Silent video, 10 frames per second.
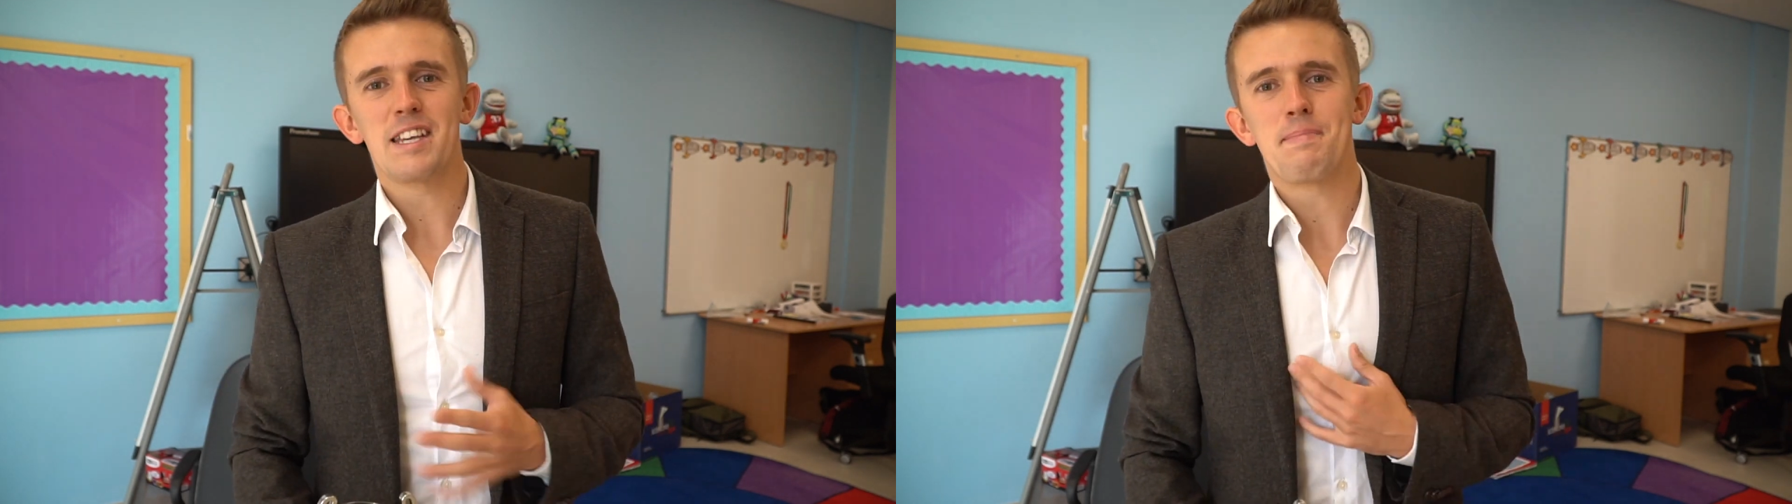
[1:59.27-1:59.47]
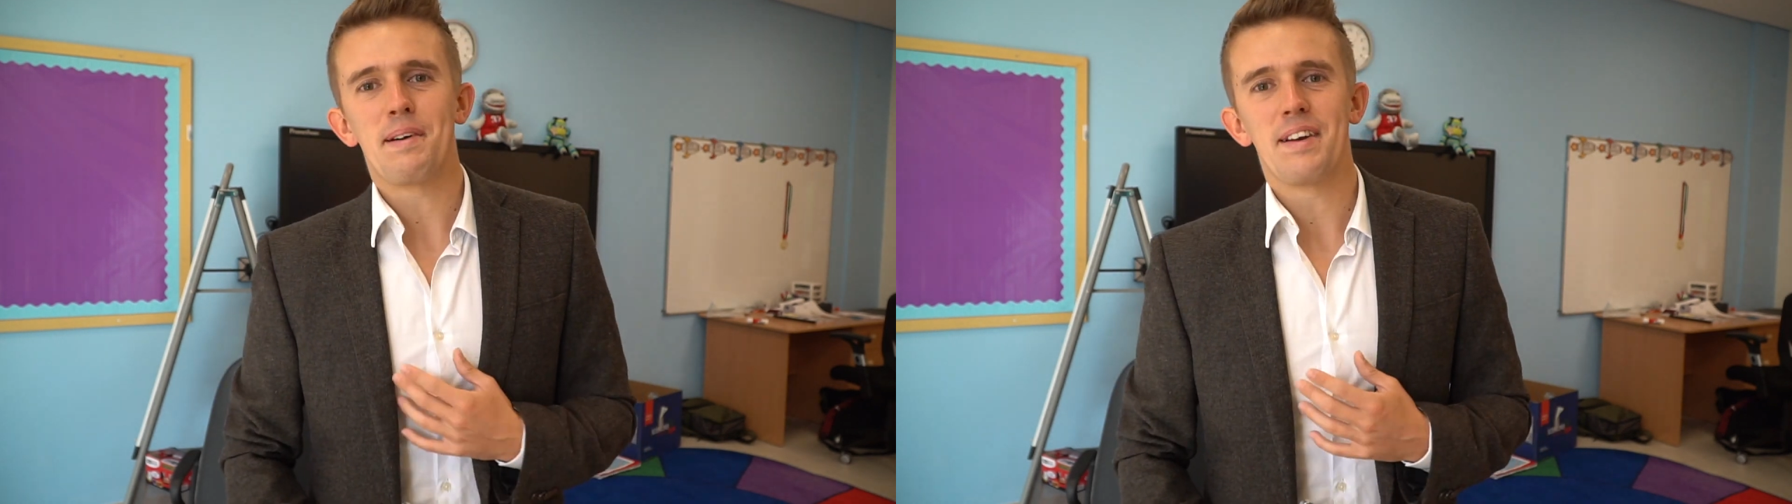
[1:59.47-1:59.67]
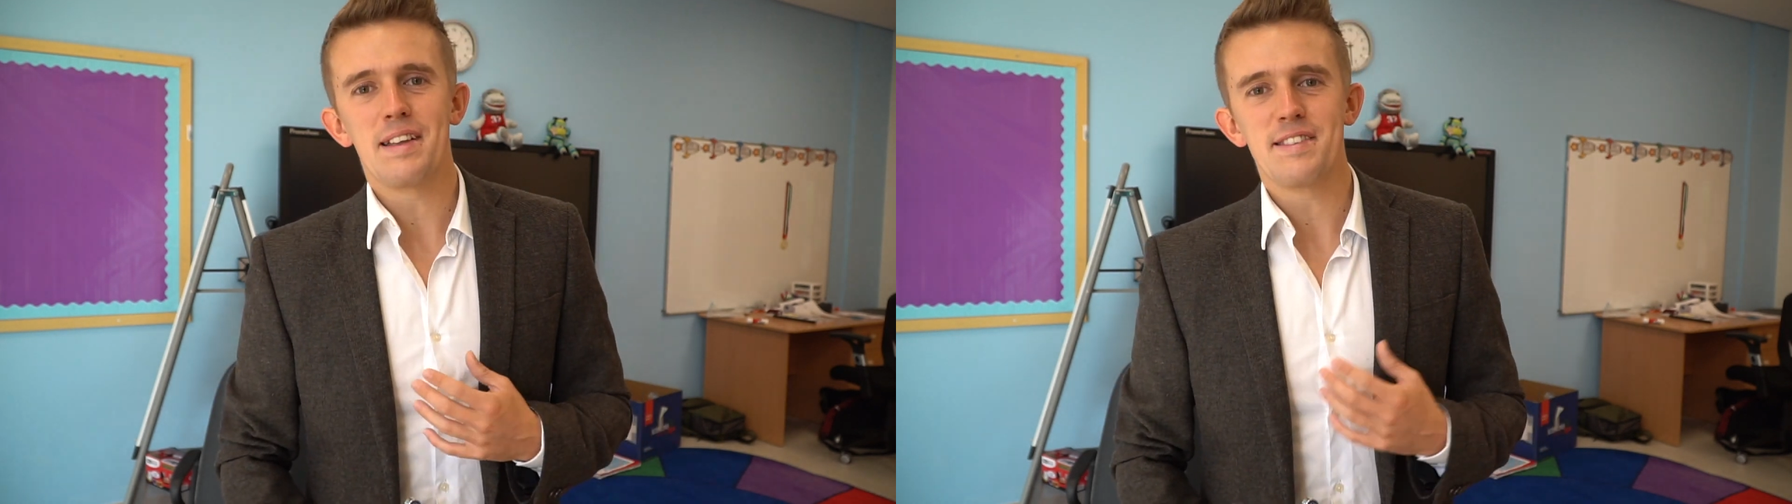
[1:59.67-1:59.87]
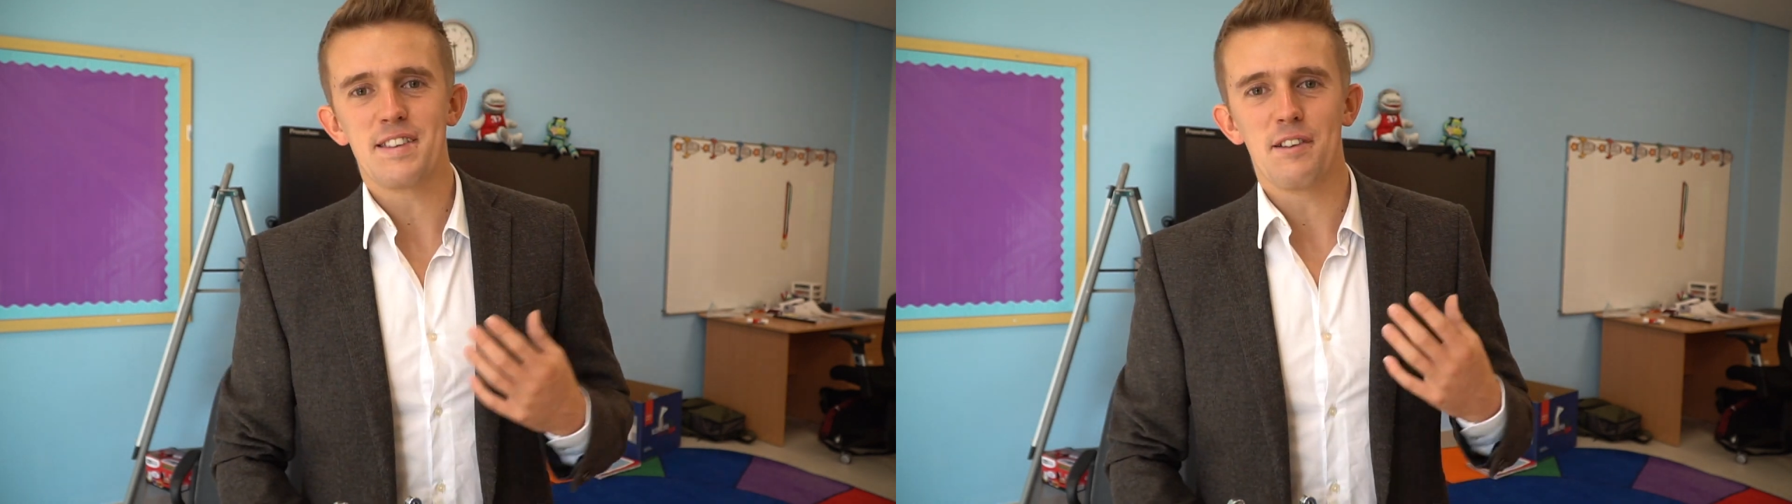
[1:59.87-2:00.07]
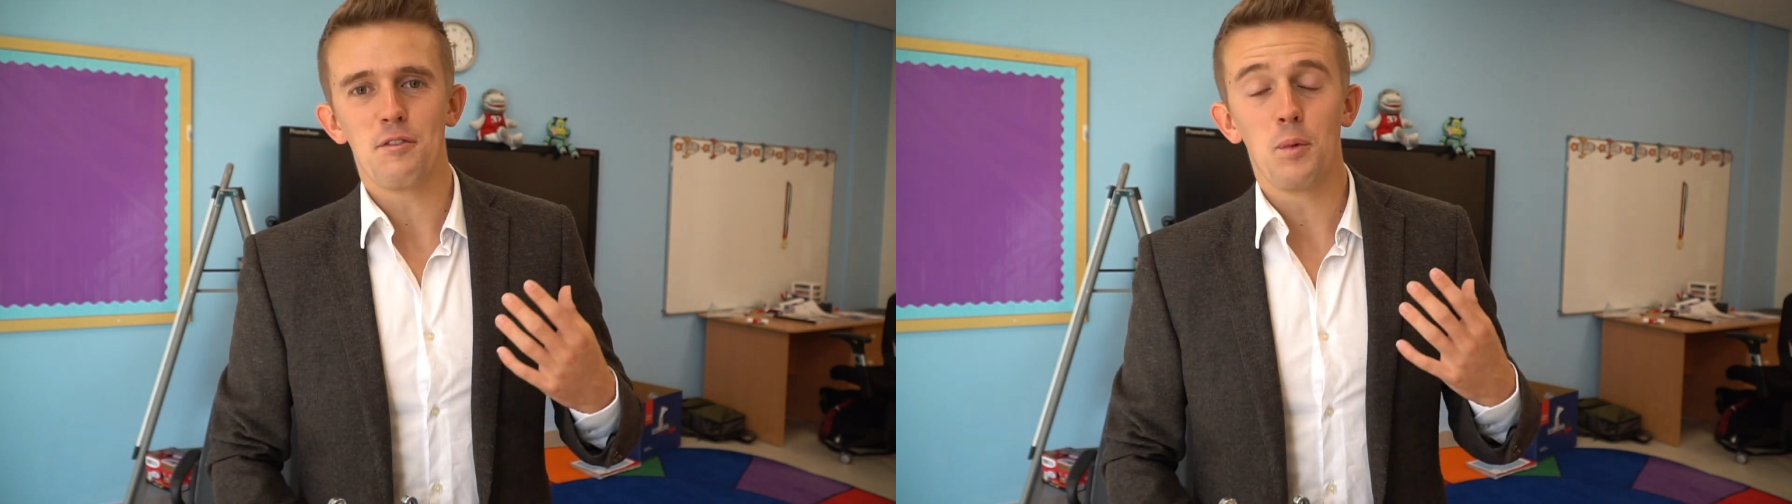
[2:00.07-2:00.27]

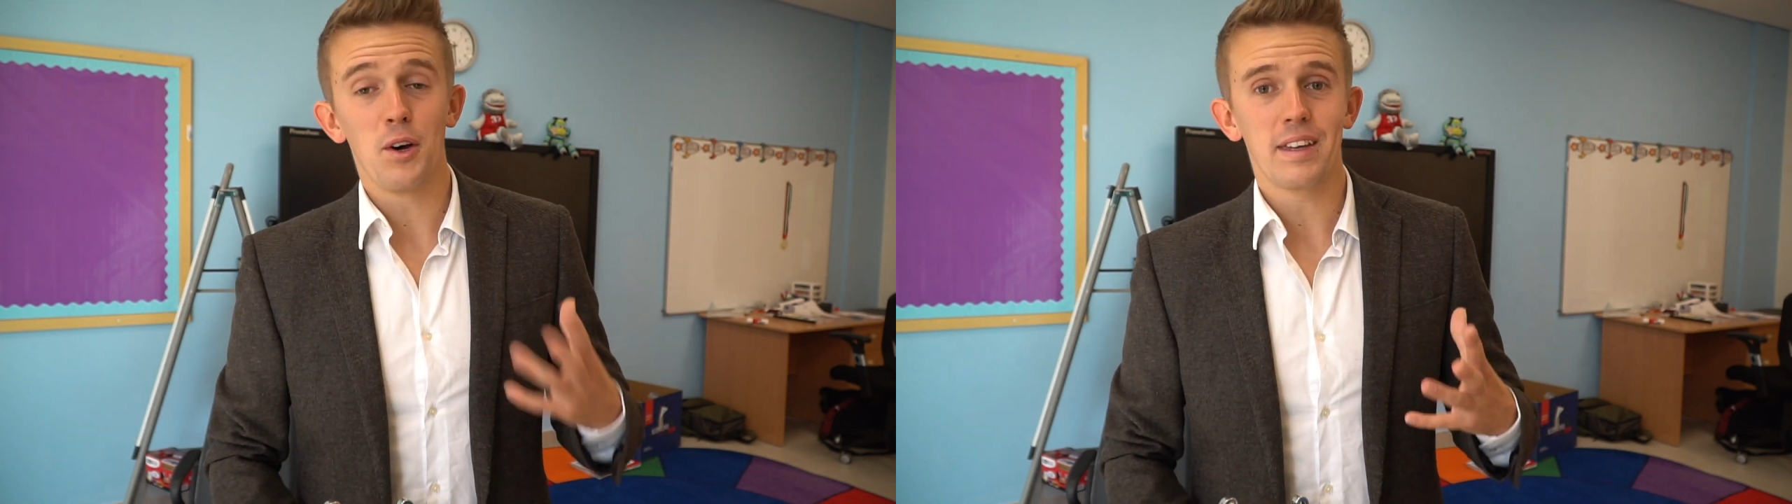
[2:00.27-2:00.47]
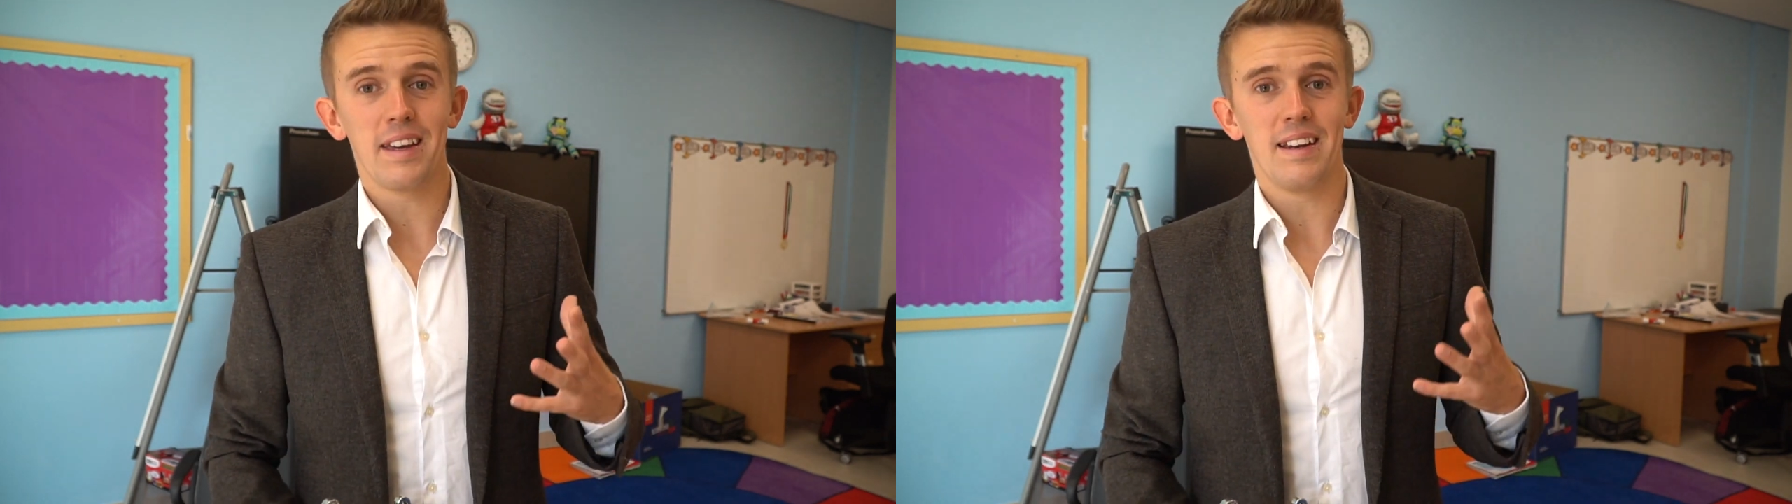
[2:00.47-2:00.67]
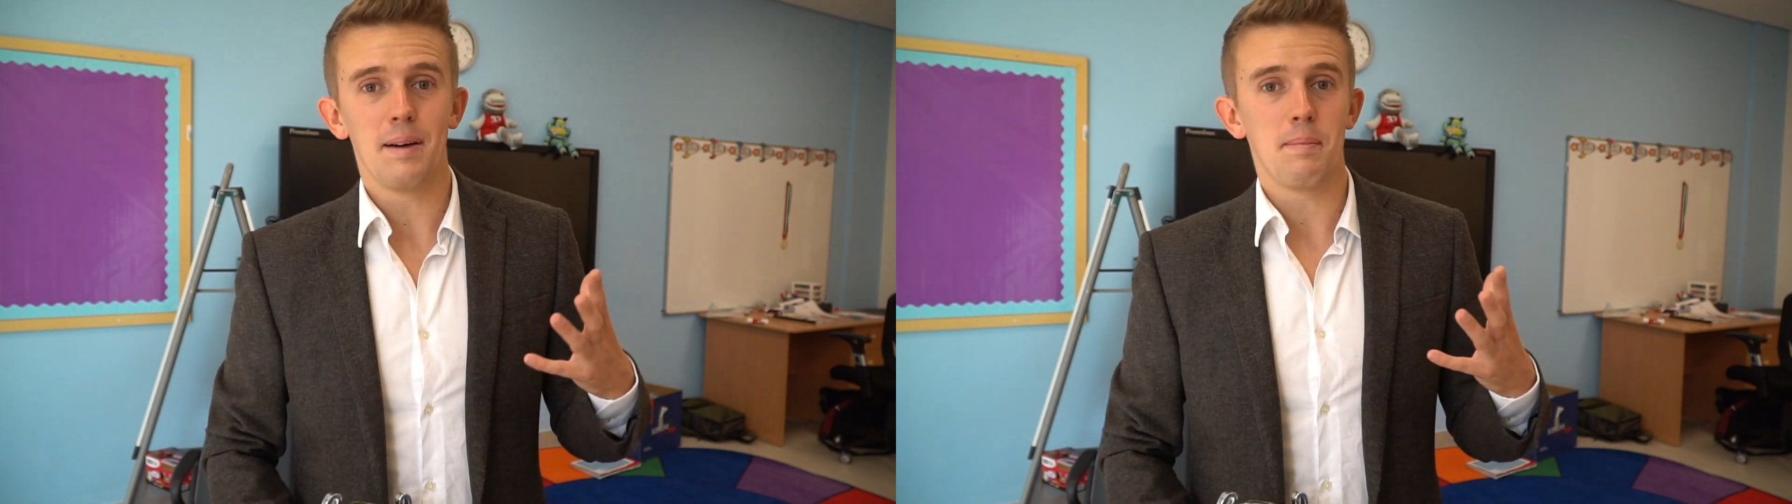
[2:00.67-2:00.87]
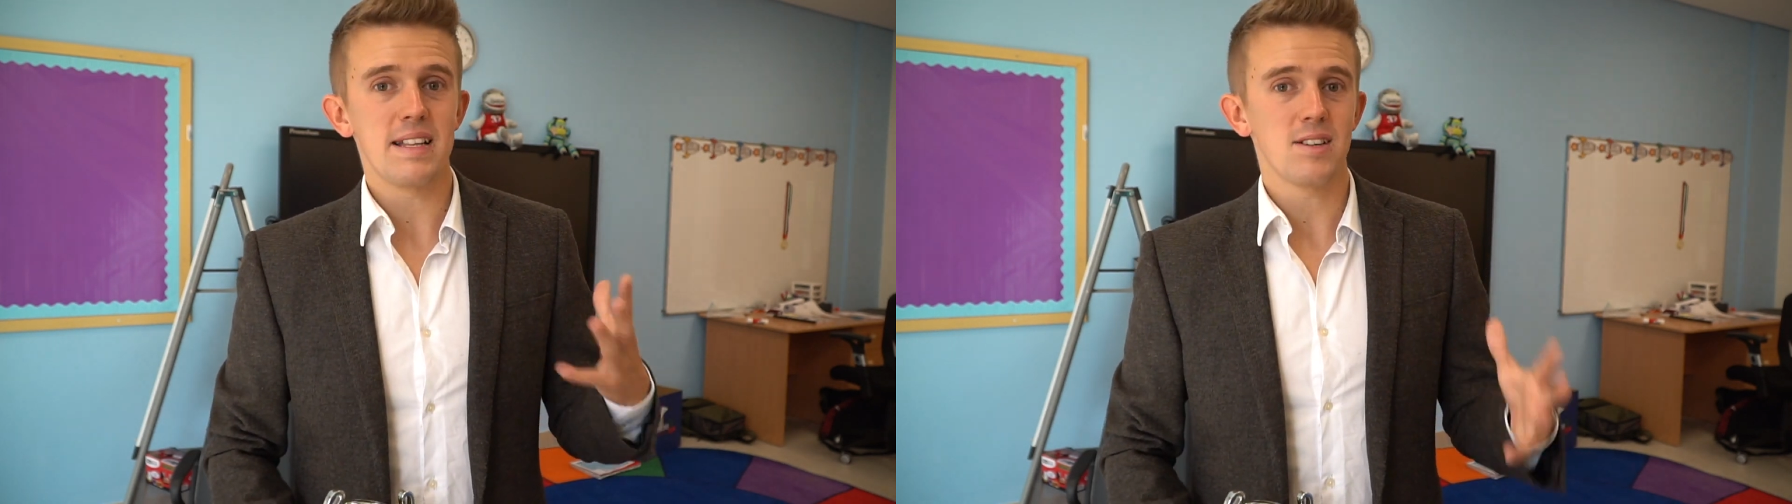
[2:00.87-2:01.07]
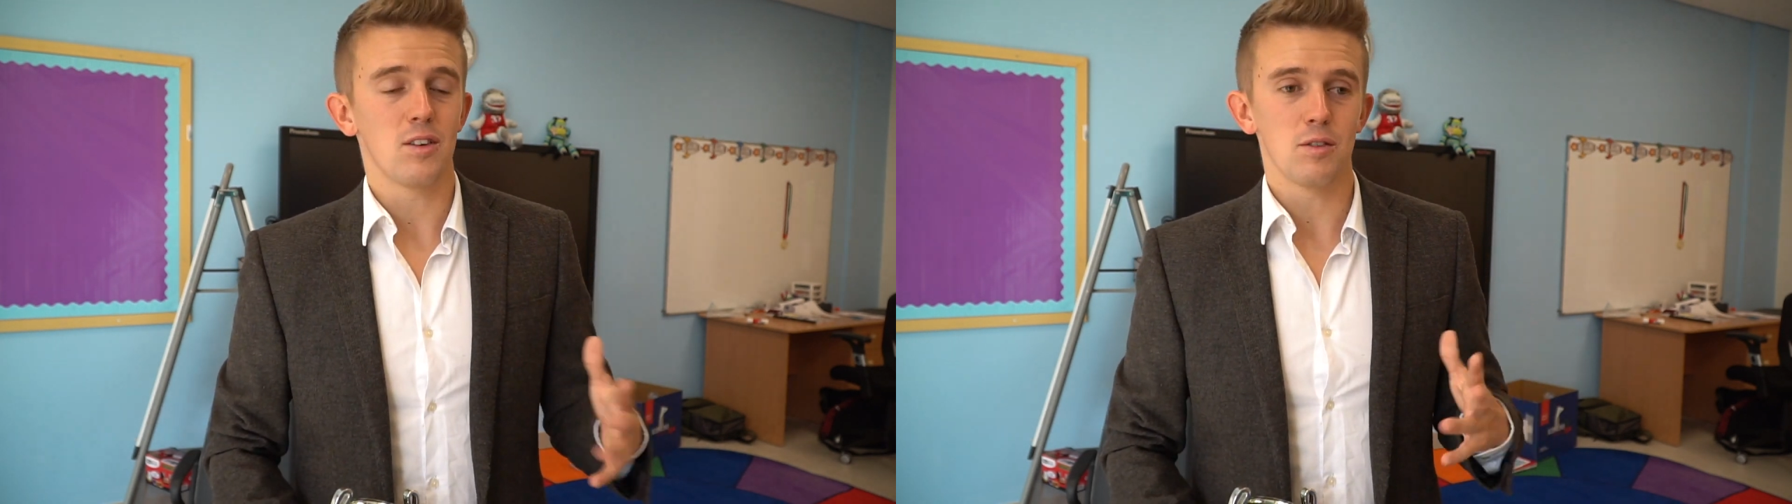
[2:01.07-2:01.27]
experience of working at
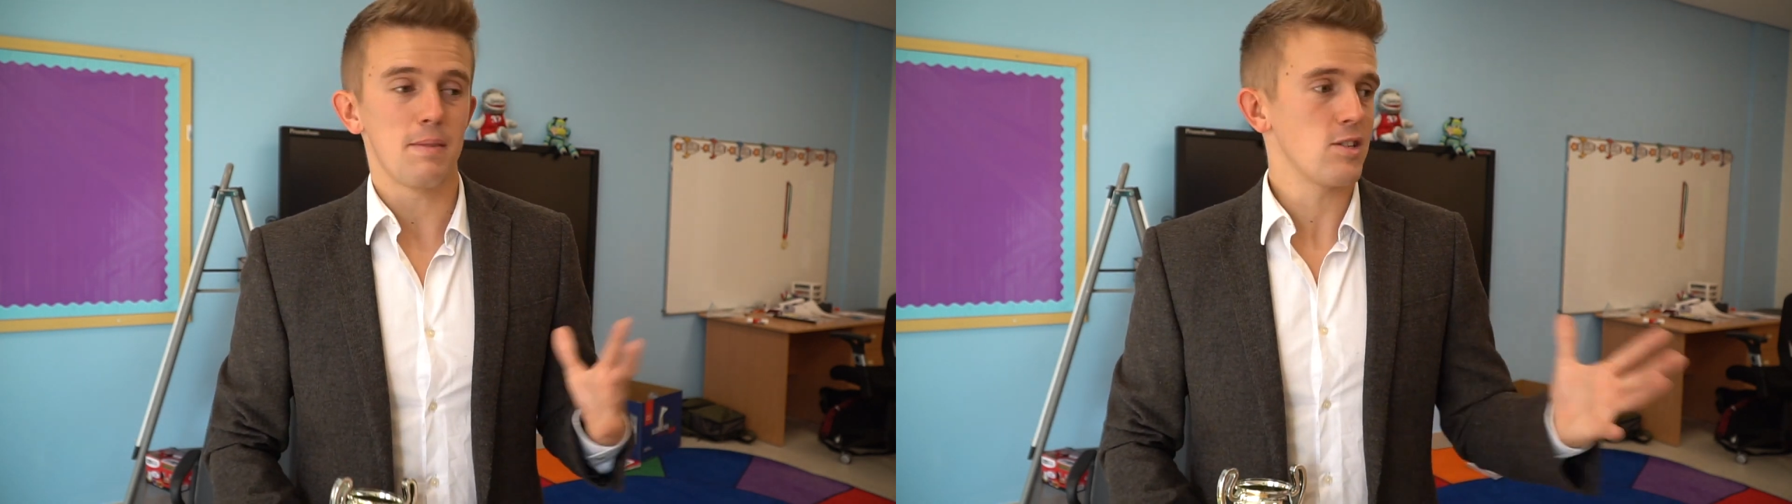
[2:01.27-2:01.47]
McDonald's.